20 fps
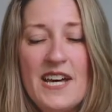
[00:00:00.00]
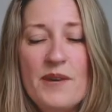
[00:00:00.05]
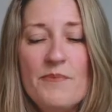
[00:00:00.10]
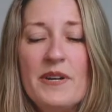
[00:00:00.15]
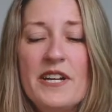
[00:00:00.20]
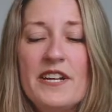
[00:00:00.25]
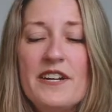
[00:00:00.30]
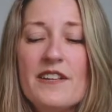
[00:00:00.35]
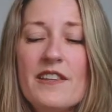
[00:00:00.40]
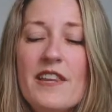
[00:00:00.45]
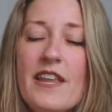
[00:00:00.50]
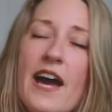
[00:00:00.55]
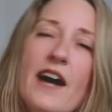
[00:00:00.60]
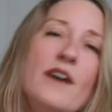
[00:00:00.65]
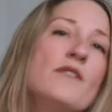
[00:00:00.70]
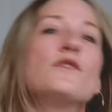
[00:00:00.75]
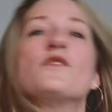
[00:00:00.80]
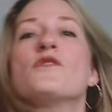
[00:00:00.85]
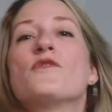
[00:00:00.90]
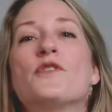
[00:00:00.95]
but it
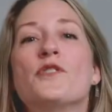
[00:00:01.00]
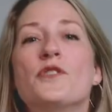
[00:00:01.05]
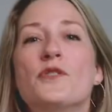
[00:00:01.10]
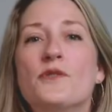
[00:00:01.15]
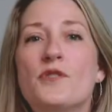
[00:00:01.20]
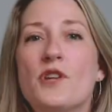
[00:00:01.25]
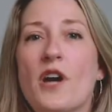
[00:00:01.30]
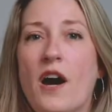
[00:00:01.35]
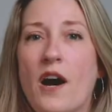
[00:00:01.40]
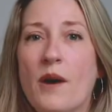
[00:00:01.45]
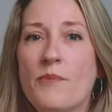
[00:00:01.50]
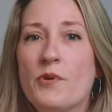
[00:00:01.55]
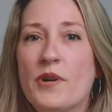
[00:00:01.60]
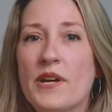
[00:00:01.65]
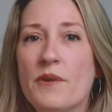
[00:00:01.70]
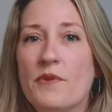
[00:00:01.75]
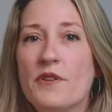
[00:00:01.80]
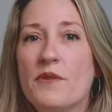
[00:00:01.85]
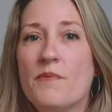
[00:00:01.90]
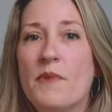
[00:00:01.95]
allows for you to
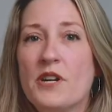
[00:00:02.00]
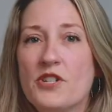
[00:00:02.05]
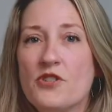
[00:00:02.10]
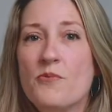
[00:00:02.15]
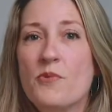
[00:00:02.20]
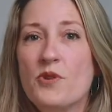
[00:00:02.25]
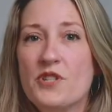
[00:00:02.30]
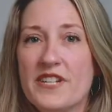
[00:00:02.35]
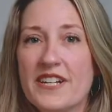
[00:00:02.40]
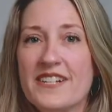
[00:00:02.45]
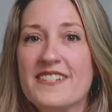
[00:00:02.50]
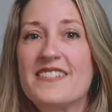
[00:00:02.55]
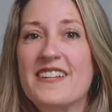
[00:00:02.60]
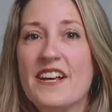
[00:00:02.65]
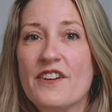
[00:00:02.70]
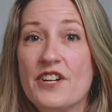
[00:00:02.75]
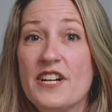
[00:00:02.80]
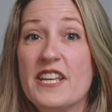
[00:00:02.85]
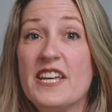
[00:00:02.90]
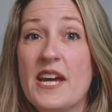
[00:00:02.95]
operate with much more
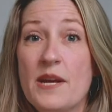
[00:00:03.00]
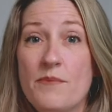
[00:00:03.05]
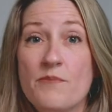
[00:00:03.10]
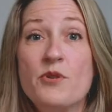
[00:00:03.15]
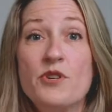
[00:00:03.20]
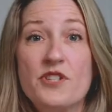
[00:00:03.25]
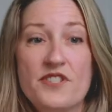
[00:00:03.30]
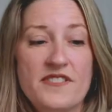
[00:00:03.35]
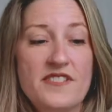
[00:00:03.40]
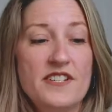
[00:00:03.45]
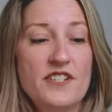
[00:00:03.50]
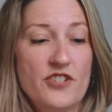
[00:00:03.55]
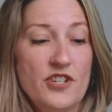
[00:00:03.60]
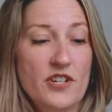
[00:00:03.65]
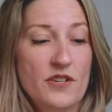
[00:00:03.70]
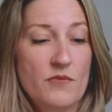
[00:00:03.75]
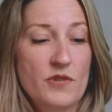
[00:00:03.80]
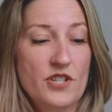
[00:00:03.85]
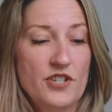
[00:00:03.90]
dexterity and precision,